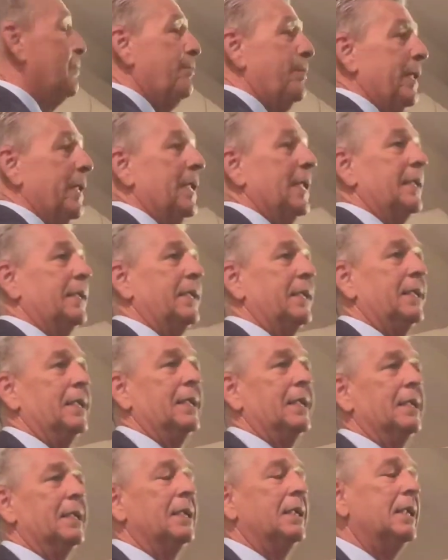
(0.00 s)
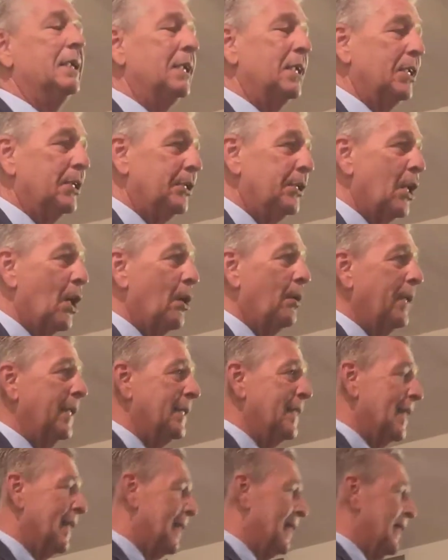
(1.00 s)
have been,
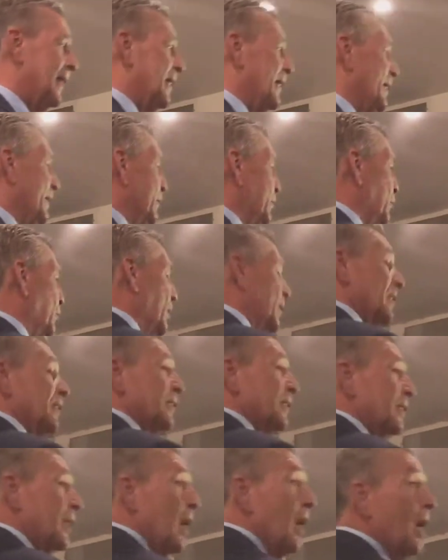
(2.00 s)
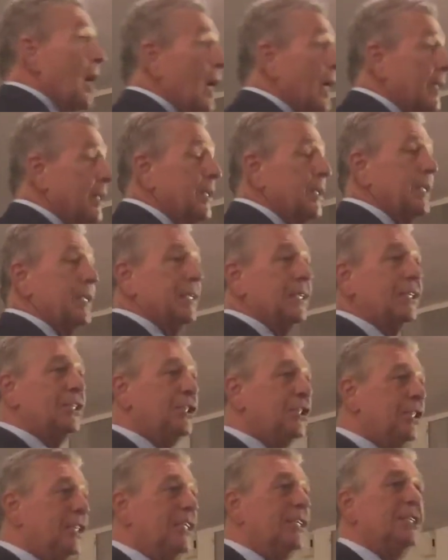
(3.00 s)
knowing that he was God.
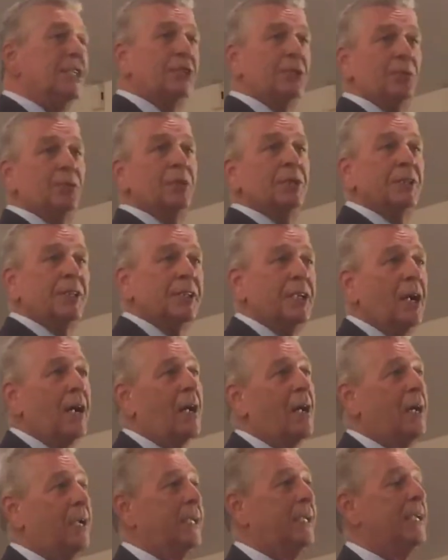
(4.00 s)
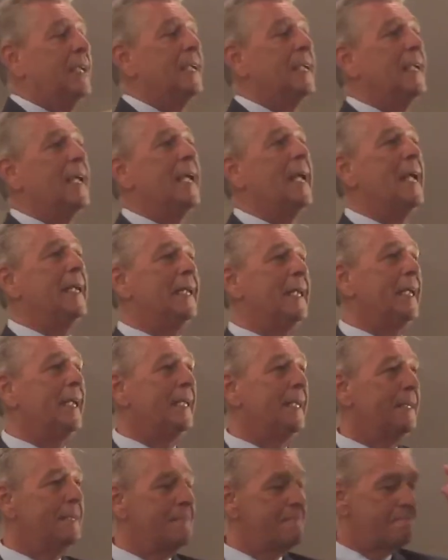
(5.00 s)
Jesus was God. And
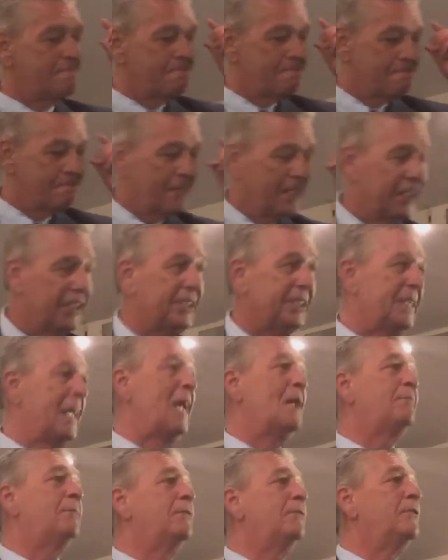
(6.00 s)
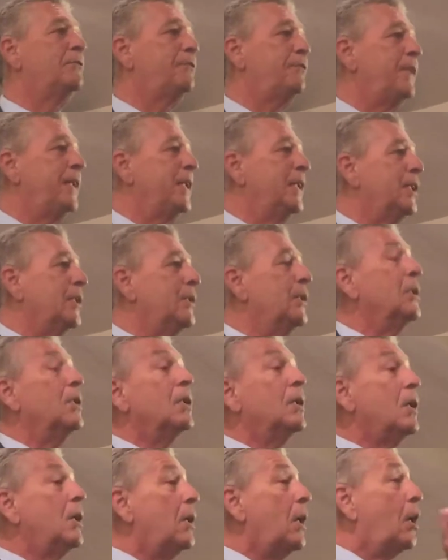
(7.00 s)
in a snap of a finger,
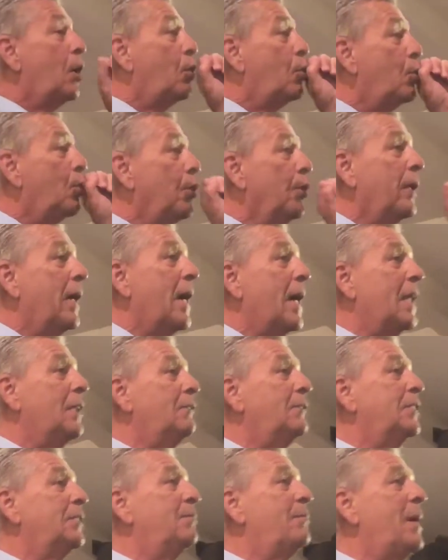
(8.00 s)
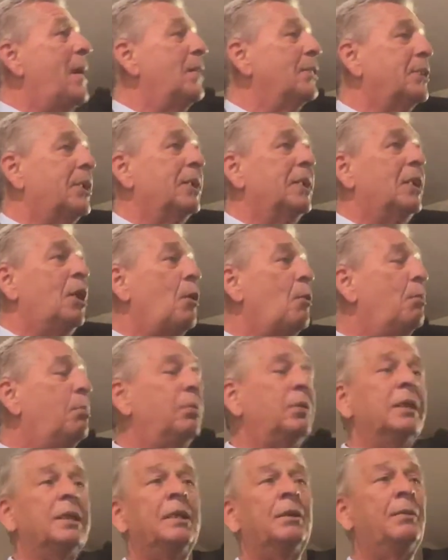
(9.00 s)
a word out of his mouth could have
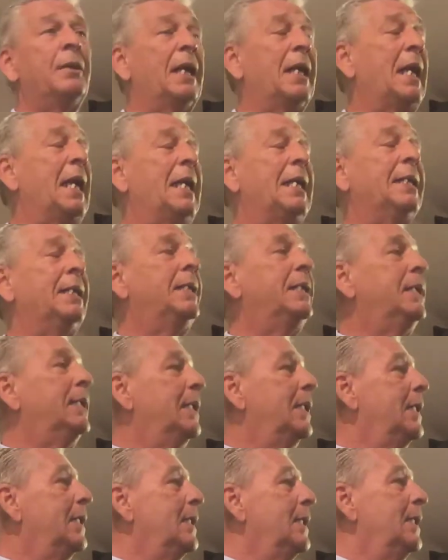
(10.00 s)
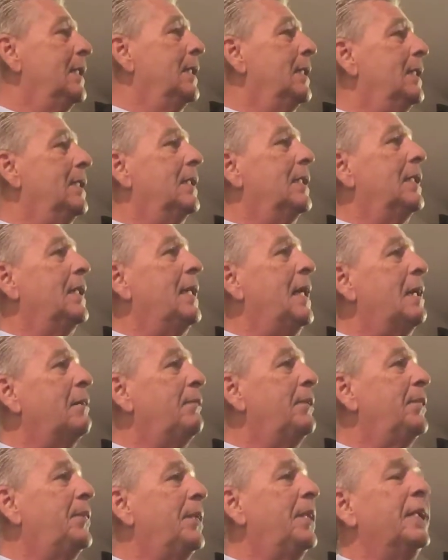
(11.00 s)
obliterated
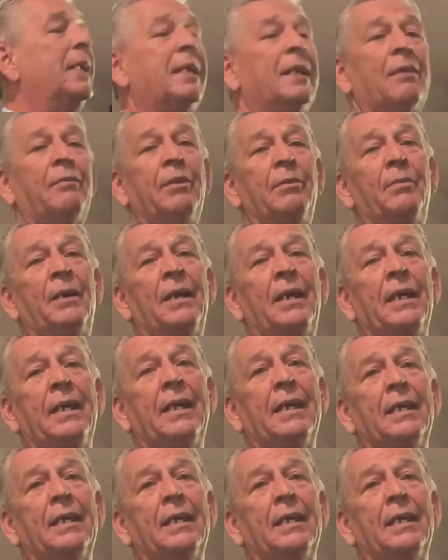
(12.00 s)
everything and everybody.